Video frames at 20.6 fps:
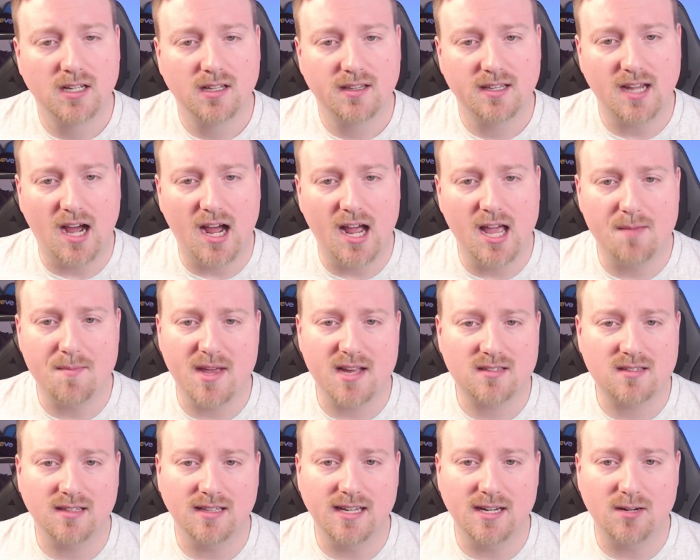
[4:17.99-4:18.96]
The
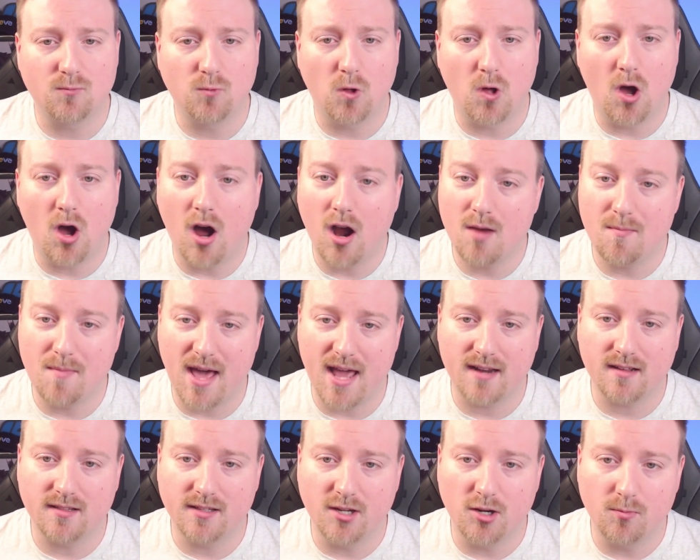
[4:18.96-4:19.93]
IMX link will
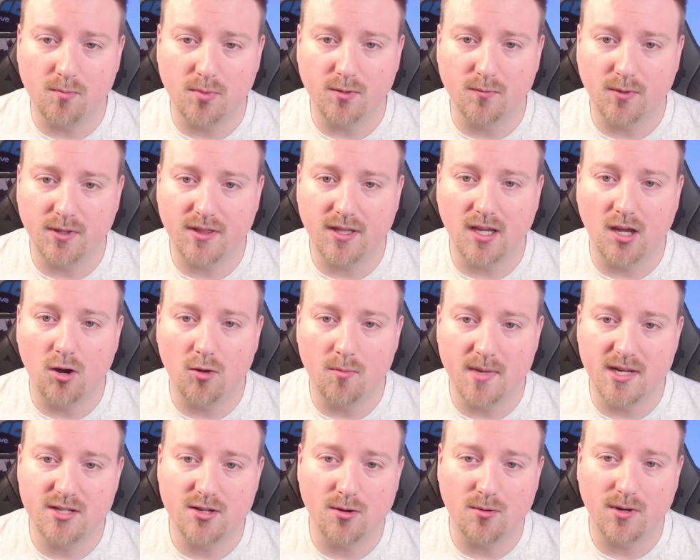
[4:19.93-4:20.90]
automatically open with the
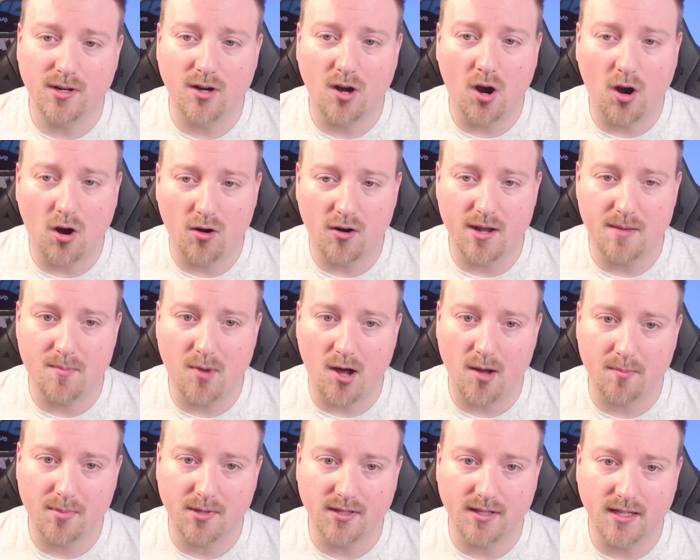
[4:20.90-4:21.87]
OMI token already
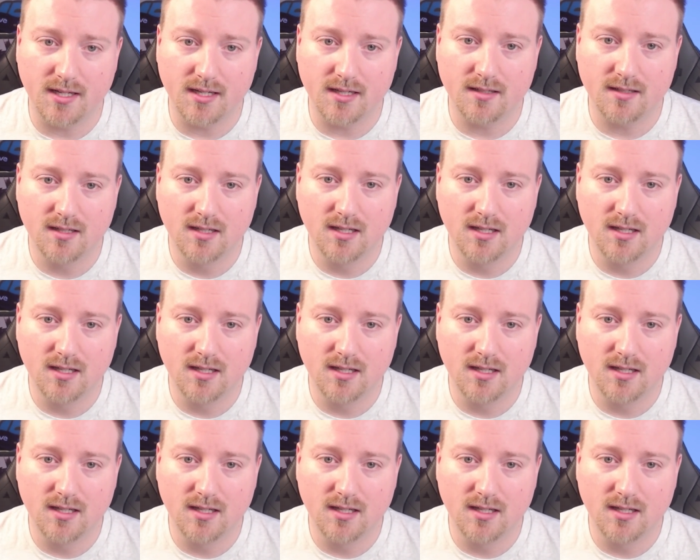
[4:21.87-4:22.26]
populated,